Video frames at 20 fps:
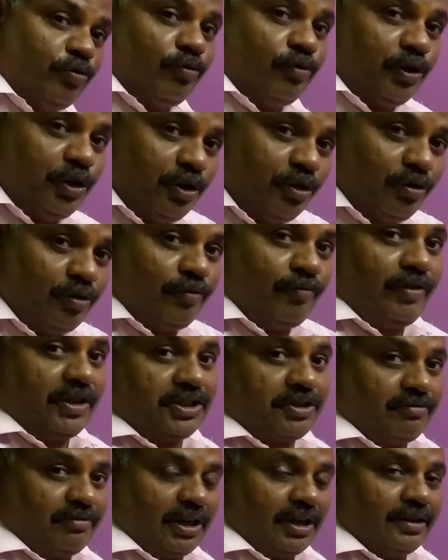We know
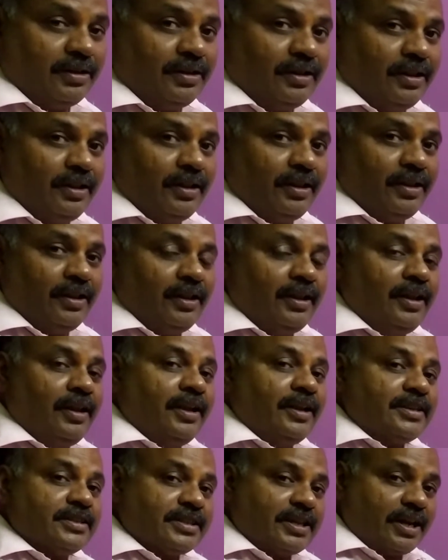first one.
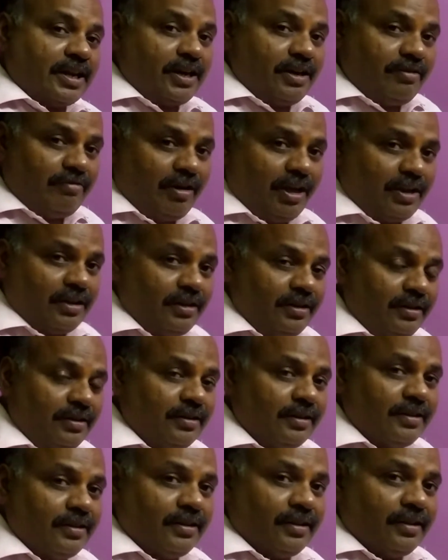Second one,
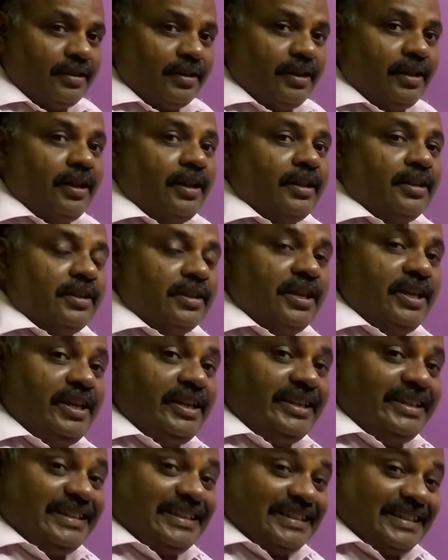
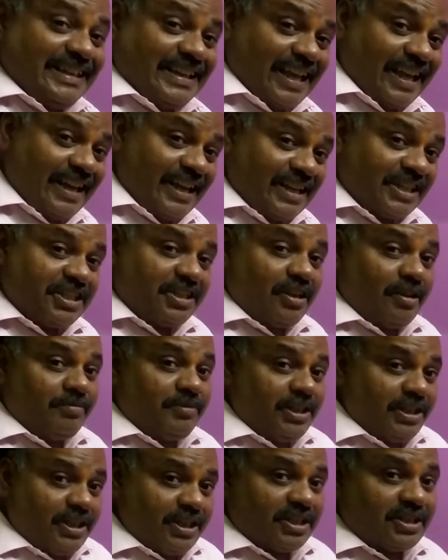the direction of
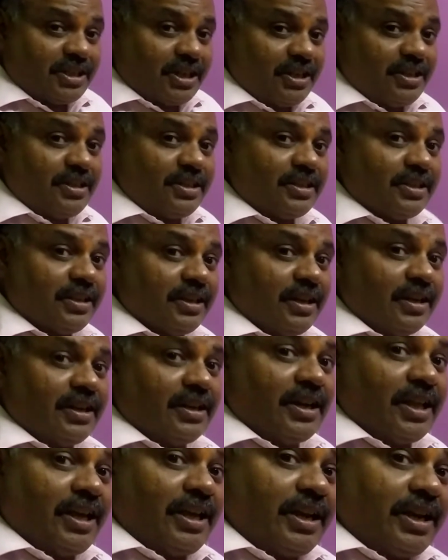the distance,
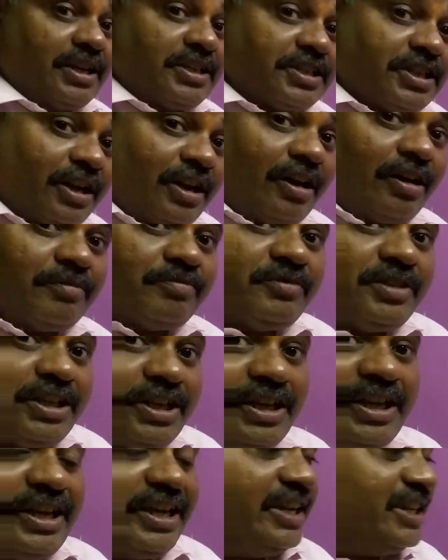direction of the
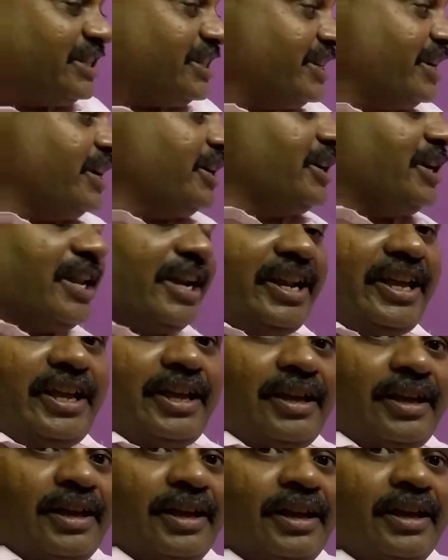incident
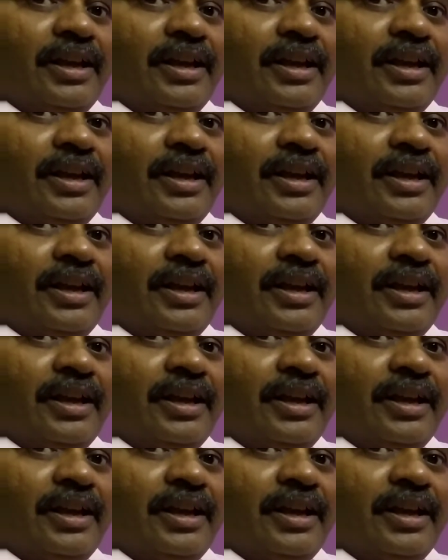ray.